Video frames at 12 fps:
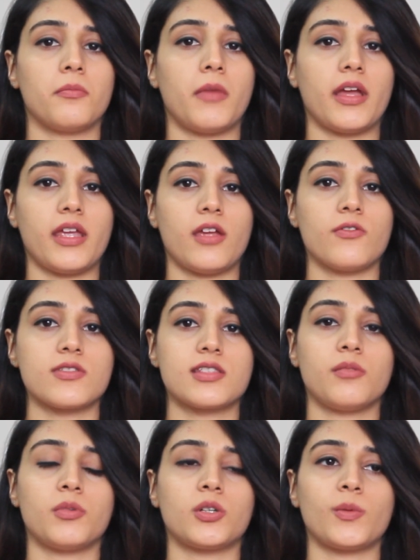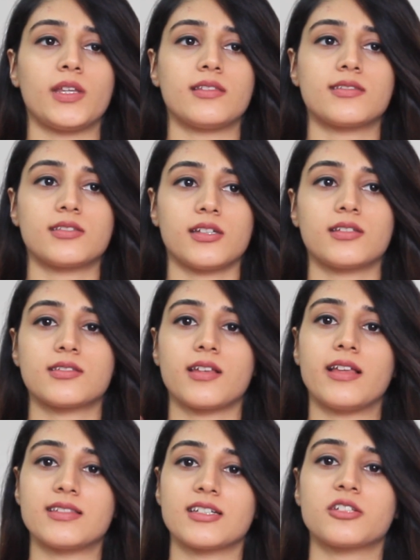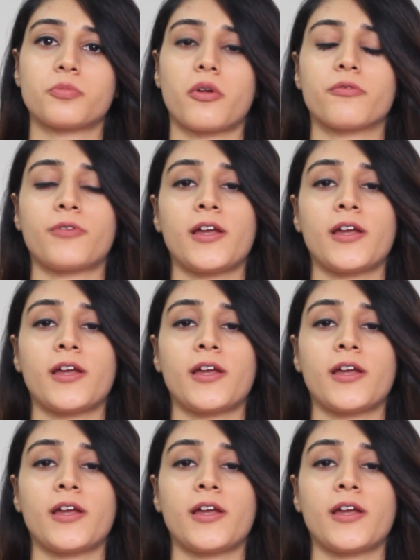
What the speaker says: my A1c between 6 and 6.5.